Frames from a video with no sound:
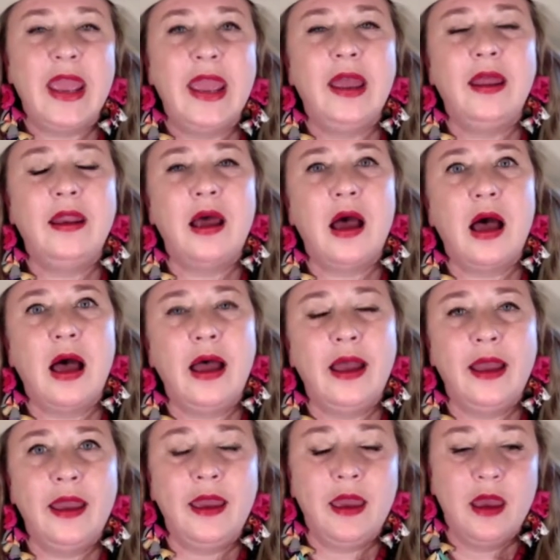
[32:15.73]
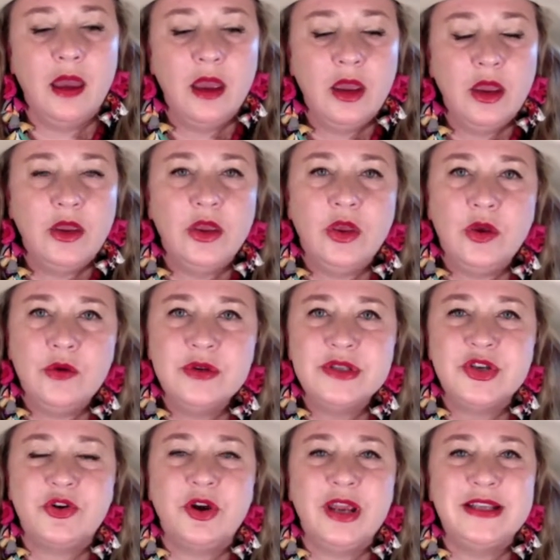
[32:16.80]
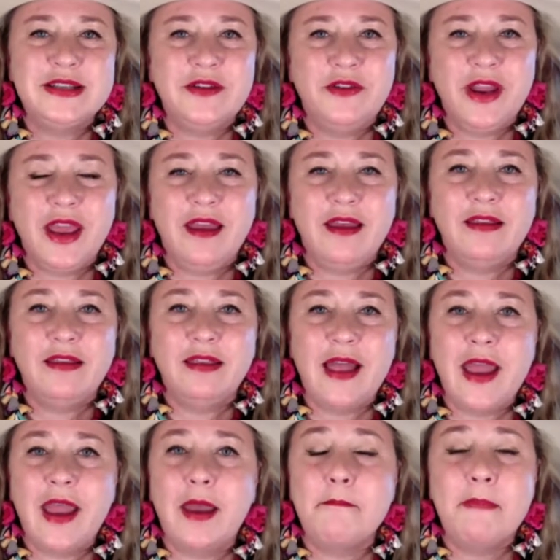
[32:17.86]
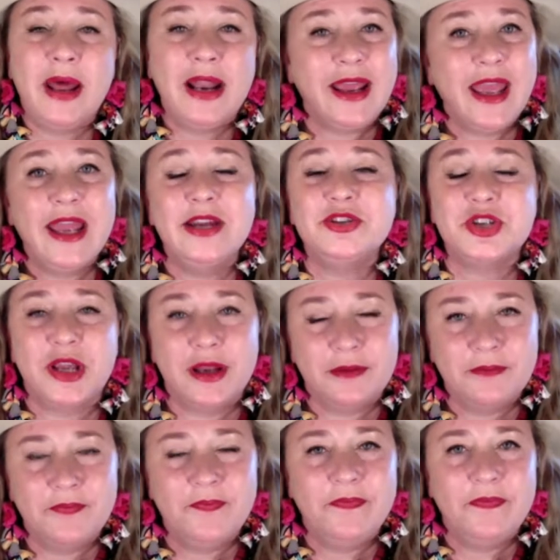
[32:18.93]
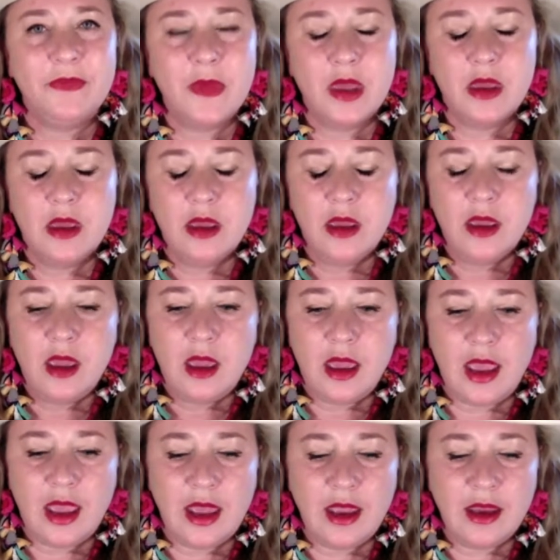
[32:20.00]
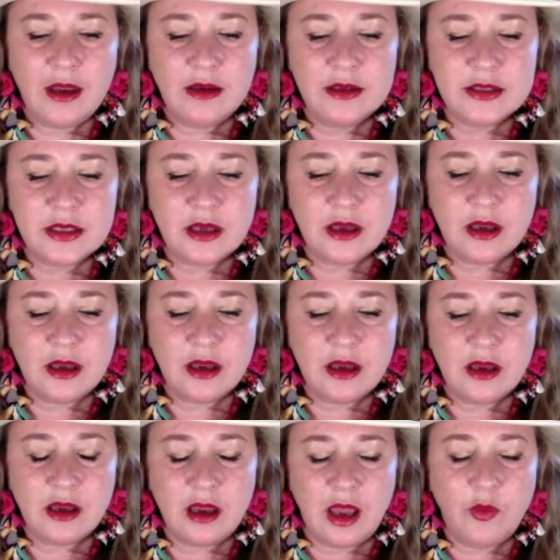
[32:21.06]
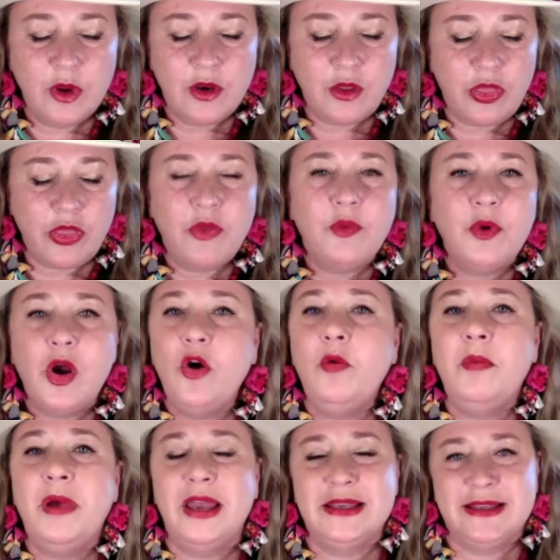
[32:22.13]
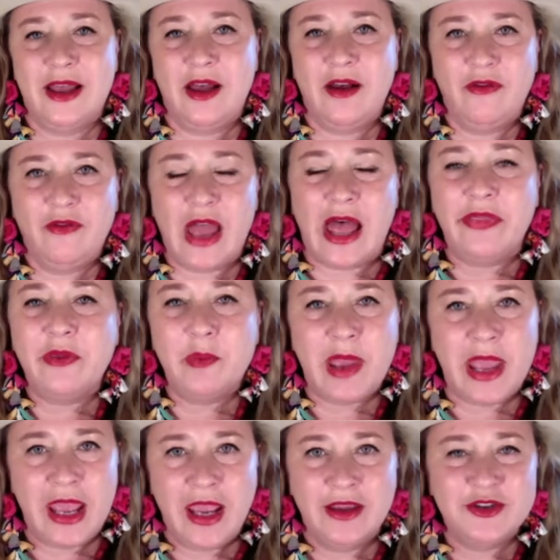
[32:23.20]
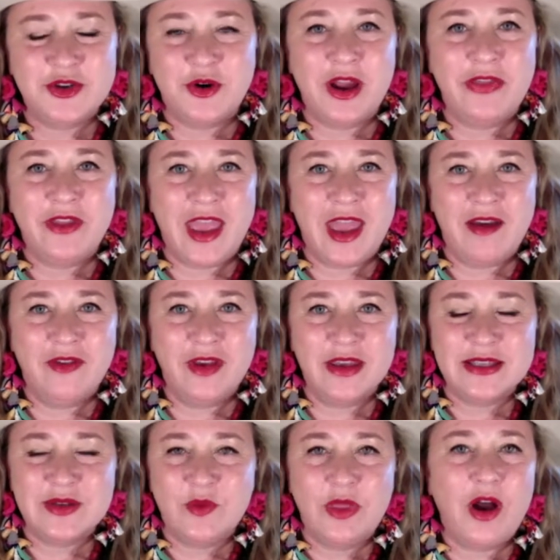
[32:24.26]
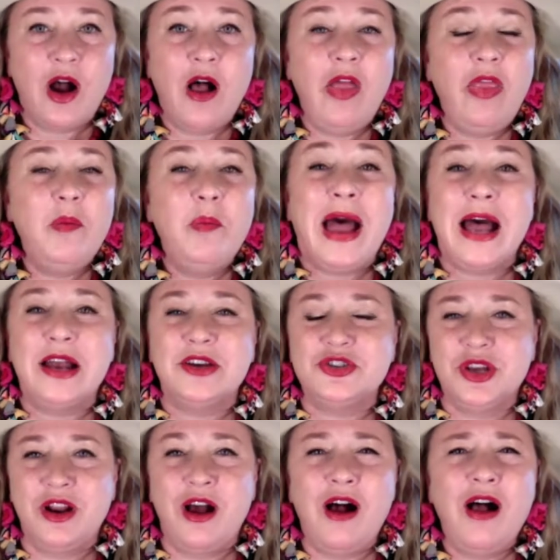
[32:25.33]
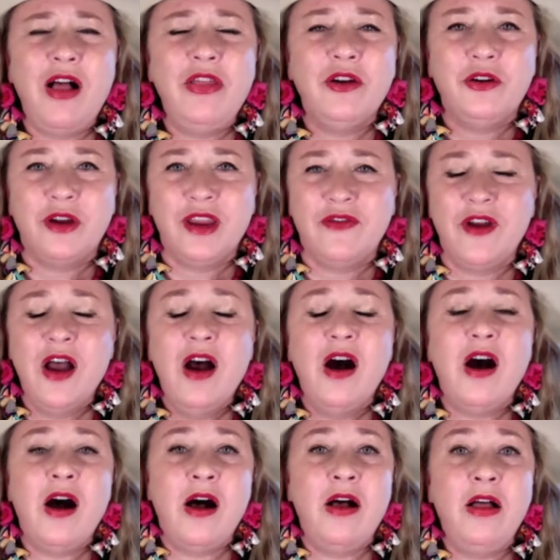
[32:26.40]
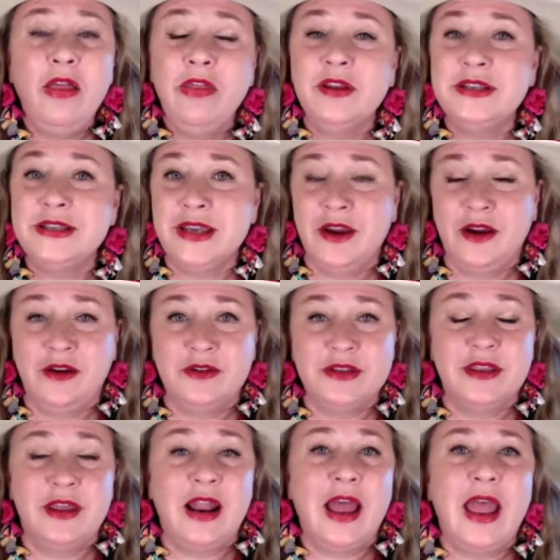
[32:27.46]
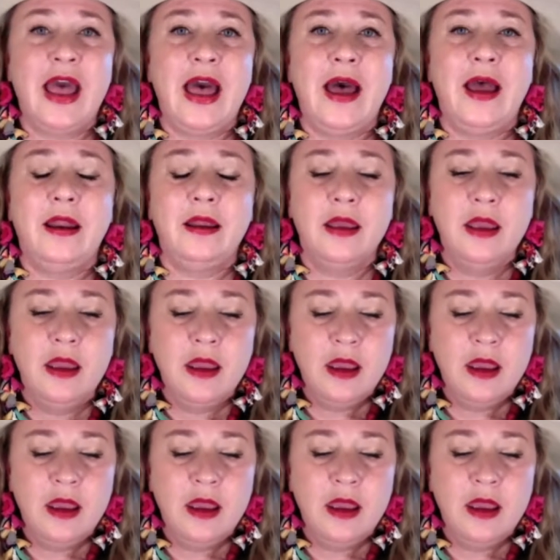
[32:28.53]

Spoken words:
And I used creativity like medication. And I would throw myself at the page or at the canvas with all the passion, all the grief, all the tears that I had.